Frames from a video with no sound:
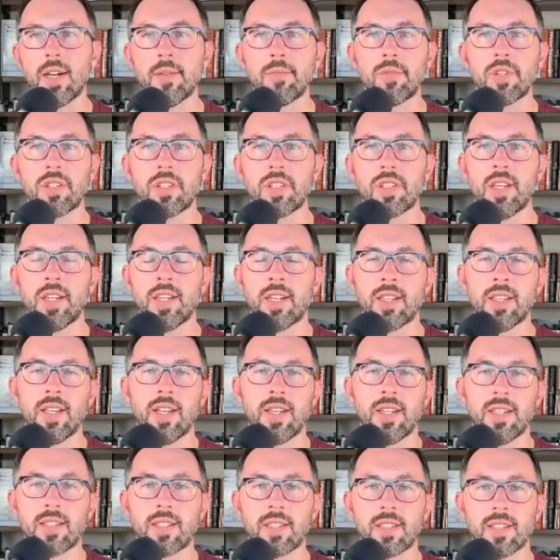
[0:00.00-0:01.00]
I'm just saying
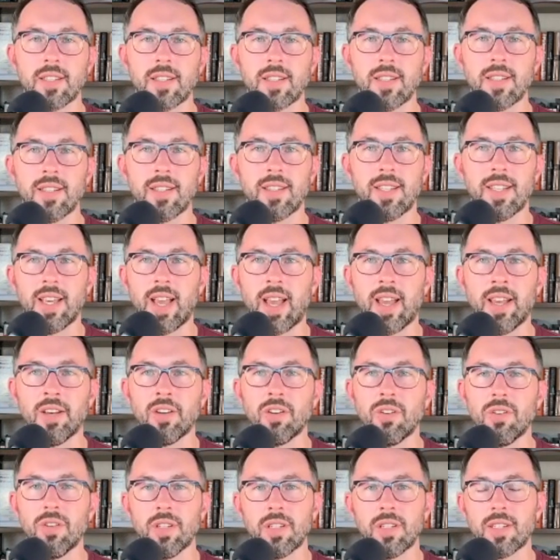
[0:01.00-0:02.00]
that it's the
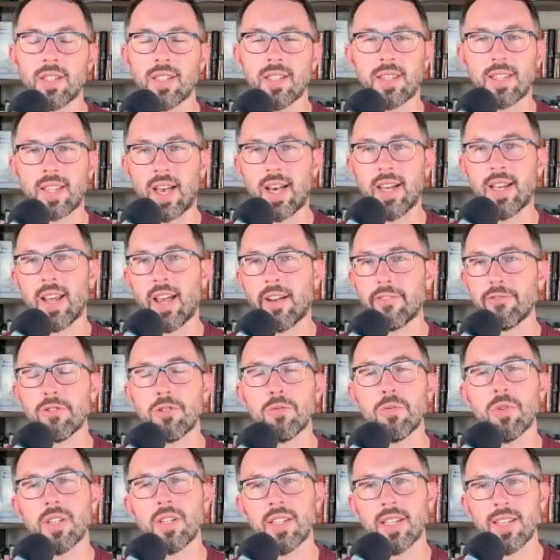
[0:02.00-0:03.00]
angle isn't that
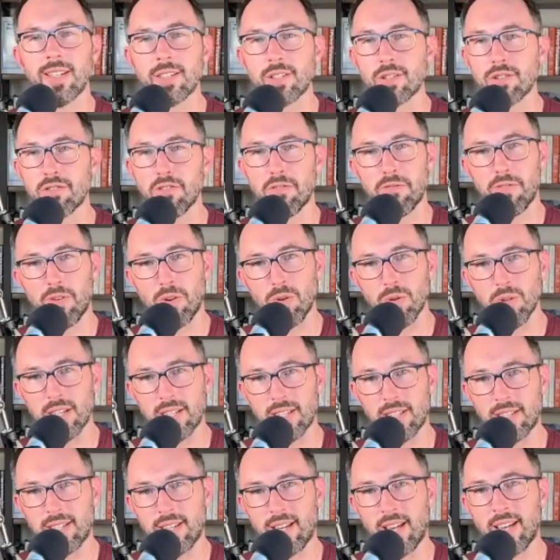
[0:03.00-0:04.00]
everyone needs the
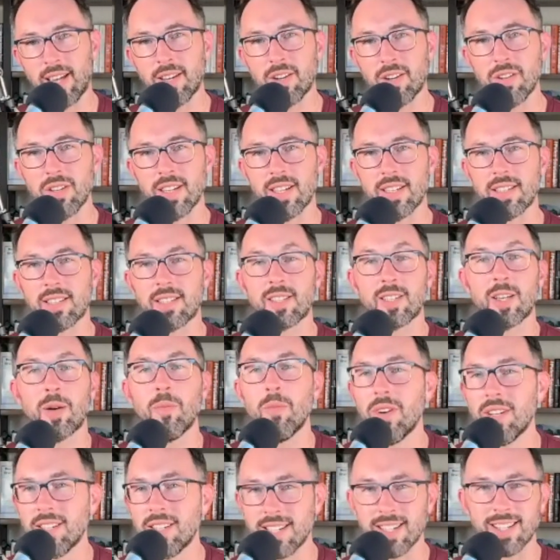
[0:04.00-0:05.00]
folate. The angle is
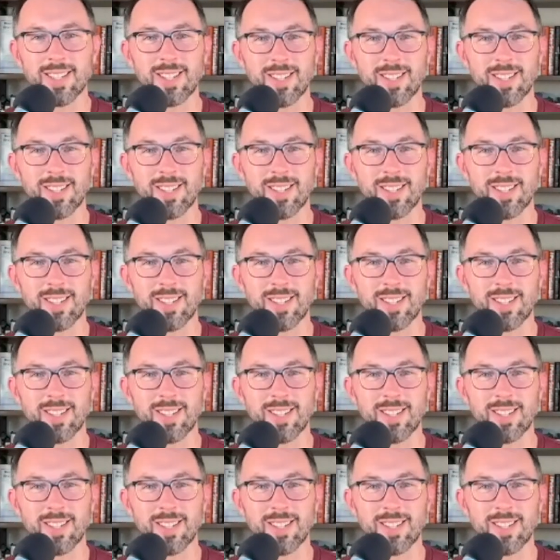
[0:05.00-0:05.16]
someone needs the